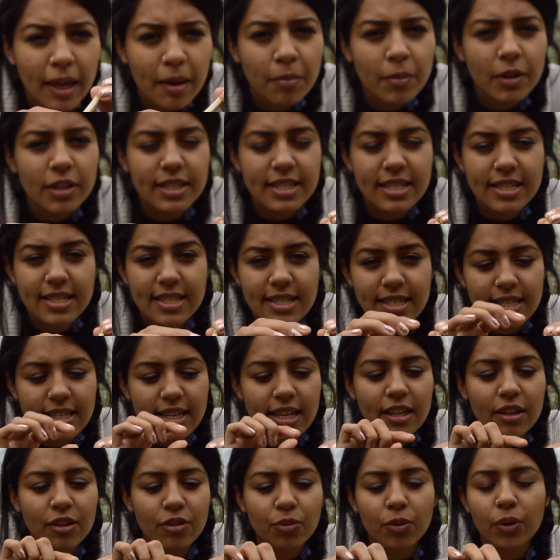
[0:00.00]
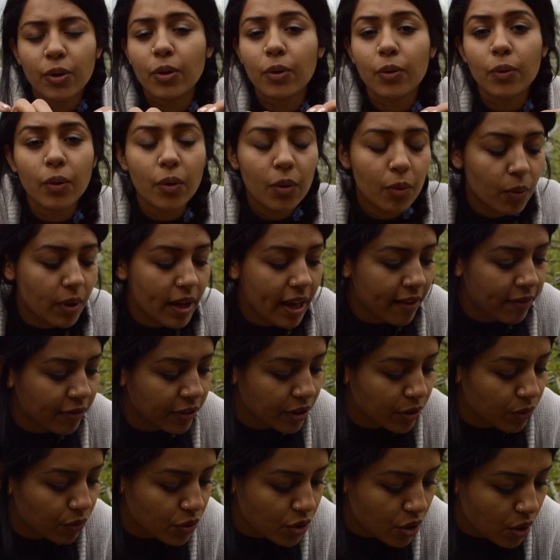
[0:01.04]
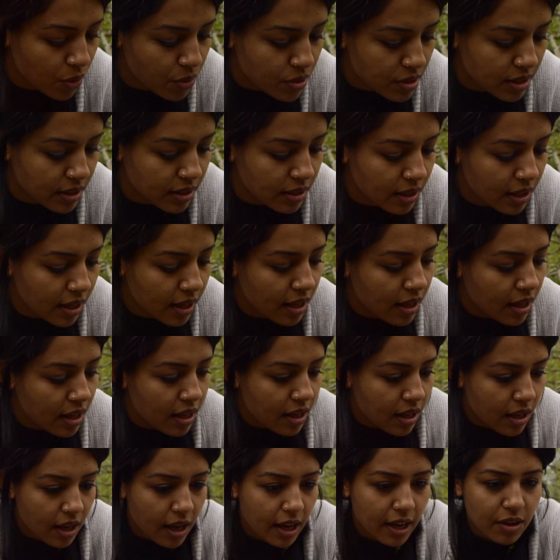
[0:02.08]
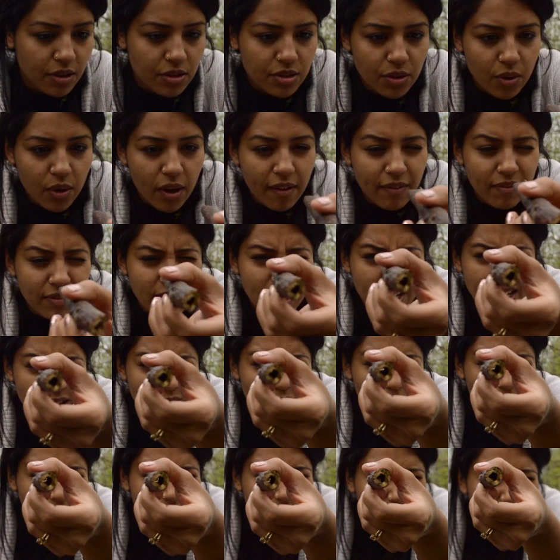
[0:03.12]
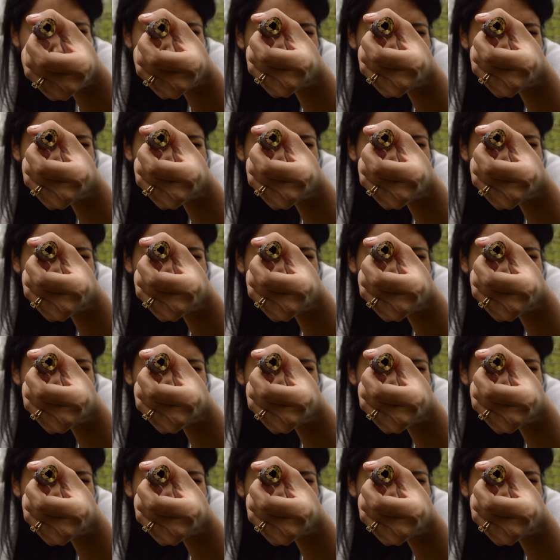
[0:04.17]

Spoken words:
able to see through whatever you've chosen. I also have this one.